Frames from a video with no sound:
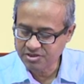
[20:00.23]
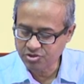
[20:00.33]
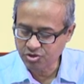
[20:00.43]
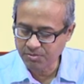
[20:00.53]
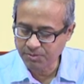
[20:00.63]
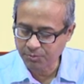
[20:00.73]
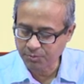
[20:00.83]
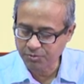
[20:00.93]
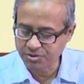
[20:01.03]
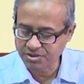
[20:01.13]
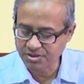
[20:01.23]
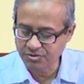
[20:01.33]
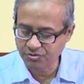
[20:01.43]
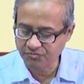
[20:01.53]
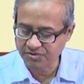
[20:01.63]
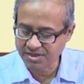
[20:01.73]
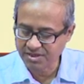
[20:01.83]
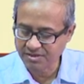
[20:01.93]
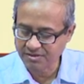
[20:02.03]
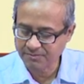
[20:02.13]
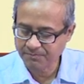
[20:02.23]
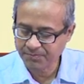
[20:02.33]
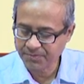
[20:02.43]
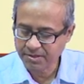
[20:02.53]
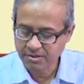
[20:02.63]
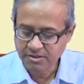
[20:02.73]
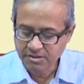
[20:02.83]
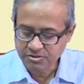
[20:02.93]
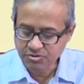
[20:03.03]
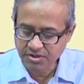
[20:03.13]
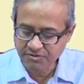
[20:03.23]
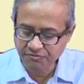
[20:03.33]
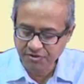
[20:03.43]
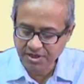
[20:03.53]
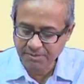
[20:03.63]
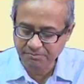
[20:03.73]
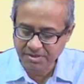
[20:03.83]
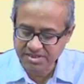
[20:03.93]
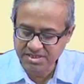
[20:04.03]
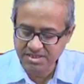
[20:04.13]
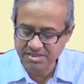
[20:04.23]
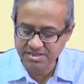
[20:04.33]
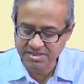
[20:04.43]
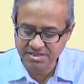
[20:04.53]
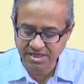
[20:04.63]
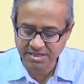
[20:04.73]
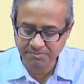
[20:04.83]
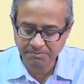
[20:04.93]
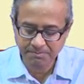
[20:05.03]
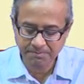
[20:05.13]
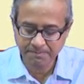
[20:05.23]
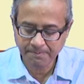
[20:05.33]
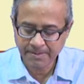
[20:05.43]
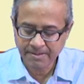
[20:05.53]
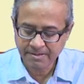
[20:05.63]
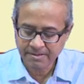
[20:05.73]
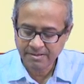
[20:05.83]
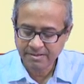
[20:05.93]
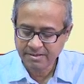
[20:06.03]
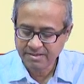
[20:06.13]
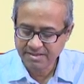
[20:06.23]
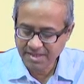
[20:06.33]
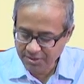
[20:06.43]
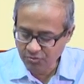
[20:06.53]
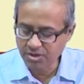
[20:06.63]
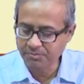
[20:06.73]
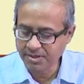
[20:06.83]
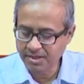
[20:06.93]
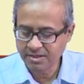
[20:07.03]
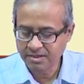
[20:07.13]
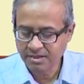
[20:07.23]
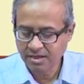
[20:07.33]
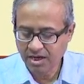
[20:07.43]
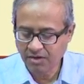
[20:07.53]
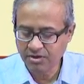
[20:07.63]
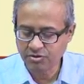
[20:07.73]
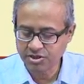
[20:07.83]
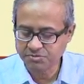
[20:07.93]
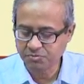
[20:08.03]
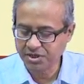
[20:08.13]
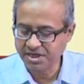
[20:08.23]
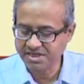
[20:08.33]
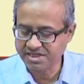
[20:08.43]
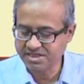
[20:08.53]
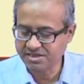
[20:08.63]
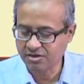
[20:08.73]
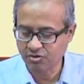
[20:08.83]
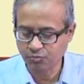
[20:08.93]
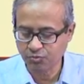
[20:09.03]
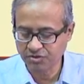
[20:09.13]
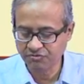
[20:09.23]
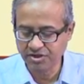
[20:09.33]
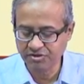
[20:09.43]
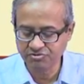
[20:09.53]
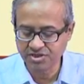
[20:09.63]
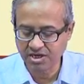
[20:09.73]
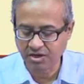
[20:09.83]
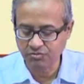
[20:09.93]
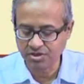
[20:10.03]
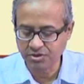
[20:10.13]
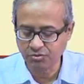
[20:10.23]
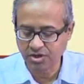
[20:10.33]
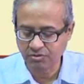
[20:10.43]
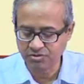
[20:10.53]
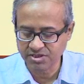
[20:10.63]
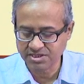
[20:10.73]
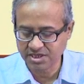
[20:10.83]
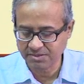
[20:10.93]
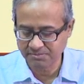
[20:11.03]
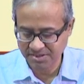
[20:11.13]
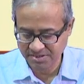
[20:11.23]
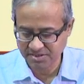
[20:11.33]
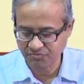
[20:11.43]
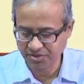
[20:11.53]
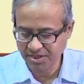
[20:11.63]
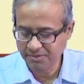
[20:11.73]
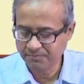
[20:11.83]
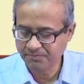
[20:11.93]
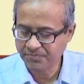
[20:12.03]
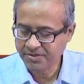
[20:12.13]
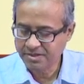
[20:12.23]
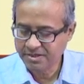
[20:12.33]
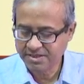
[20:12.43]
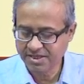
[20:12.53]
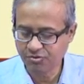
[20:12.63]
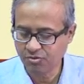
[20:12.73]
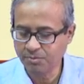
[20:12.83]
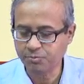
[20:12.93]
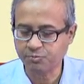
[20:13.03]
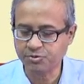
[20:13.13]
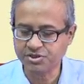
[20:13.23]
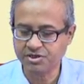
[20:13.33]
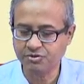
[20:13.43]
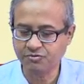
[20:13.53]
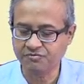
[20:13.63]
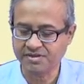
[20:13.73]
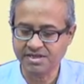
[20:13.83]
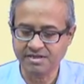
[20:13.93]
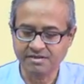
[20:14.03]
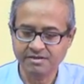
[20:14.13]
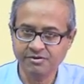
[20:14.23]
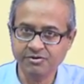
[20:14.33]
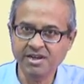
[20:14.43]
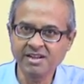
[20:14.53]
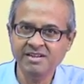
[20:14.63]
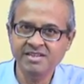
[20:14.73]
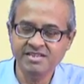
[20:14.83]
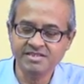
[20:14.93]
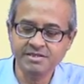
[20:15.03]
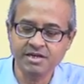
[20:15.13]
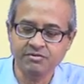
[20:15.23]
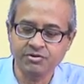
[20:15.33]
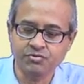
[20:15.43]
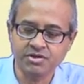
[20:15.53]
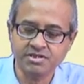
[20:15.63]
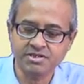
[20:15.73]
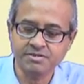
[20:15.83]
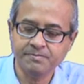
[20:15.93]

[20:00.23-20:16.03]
this will be proportional to V in. So, if we can measure this time that will be our corresponding digital output. If we use a counter to count this time in some way that will be proportional to V in. Okay? This is how it works.